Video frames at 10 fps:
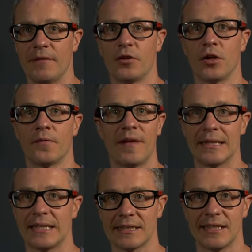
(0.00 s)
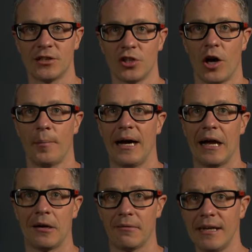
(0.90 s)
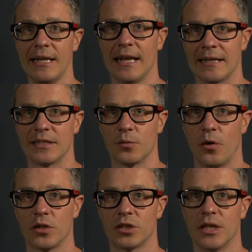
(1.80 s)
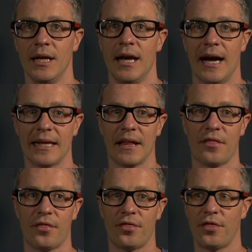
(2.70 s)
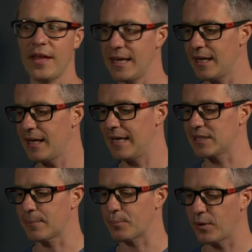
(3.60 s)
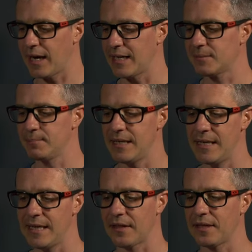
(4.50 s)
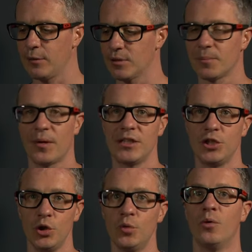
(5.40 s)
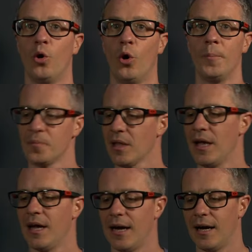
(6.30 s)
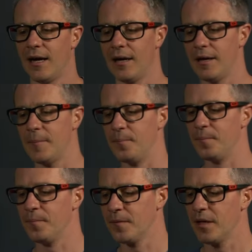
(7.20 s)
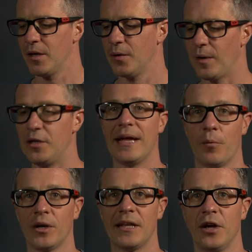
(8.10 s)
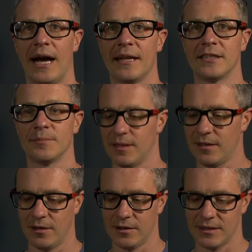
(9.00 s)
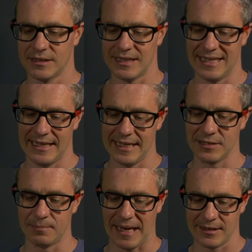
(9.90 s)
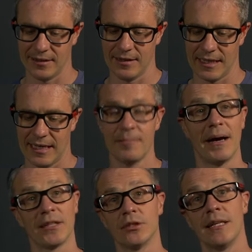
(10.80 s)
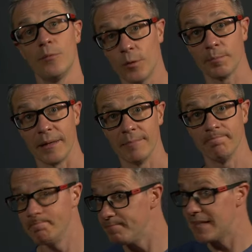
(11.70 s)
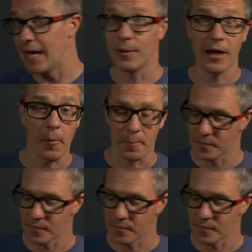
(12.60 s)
They've done a fantastic job. I really like this watch. And I think it surprised me, and I think it will surprise you more when you get one in your hands, because it is better than I imagined it would be. There we go.